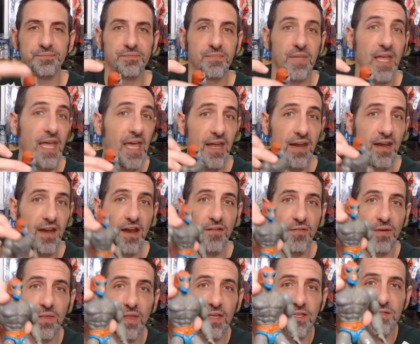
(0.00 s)
the head and
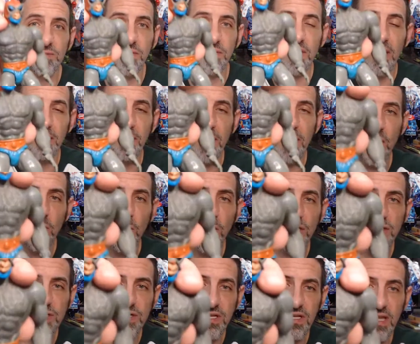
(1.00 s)
everything's real. I'm not
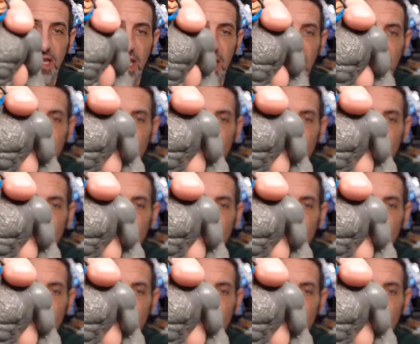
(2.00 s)
questioning that. I